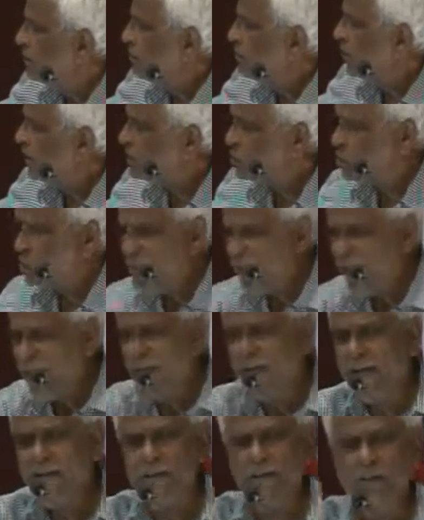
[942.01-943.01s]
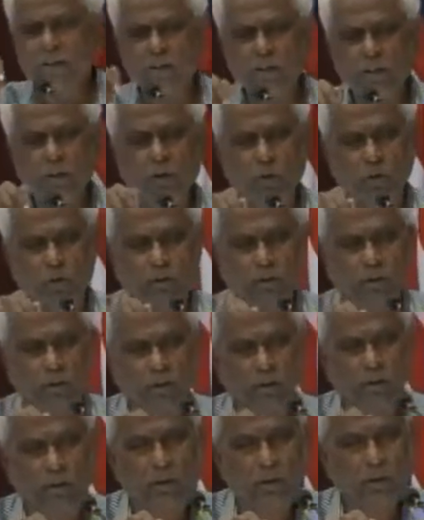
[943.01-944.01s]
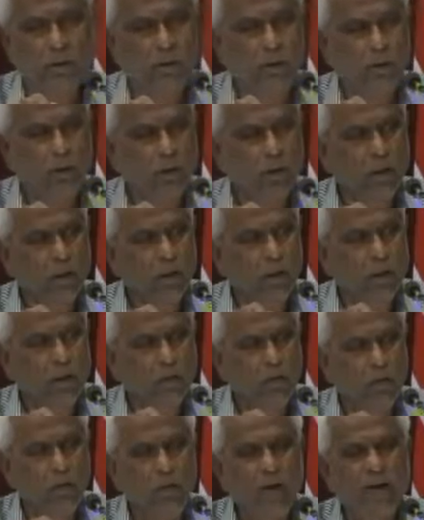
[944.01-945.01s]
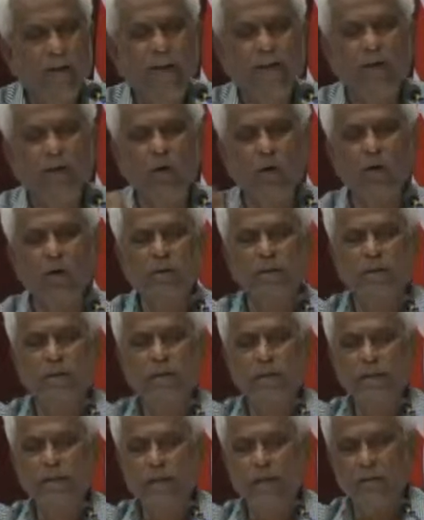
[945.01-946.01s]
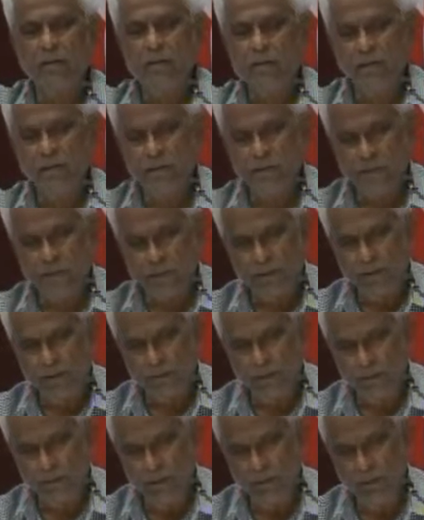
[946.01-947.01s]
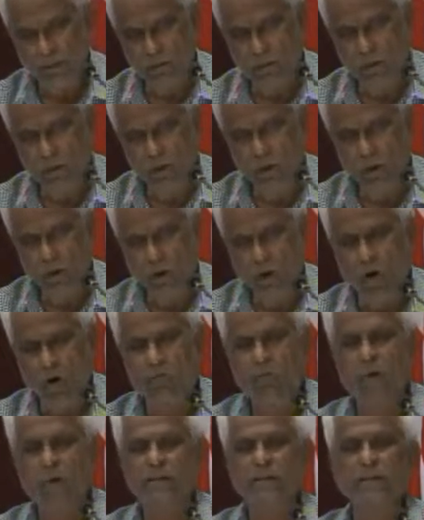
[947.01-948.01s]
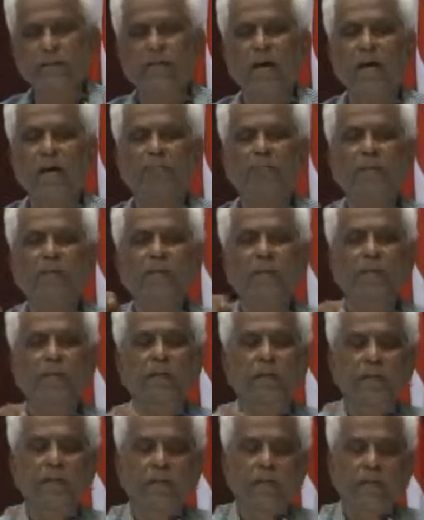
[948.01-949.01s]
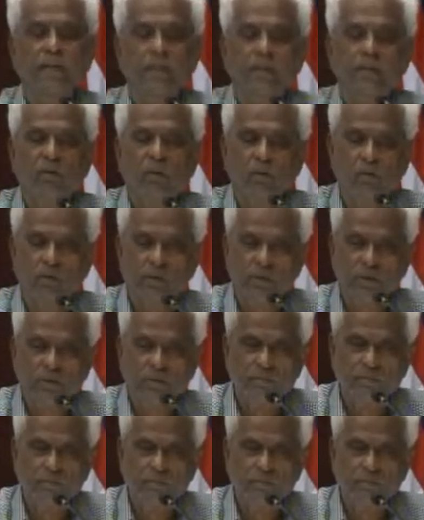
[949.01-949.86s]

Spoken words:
But today I understood, when I got a clear picture of what is happening in Indian Ocean.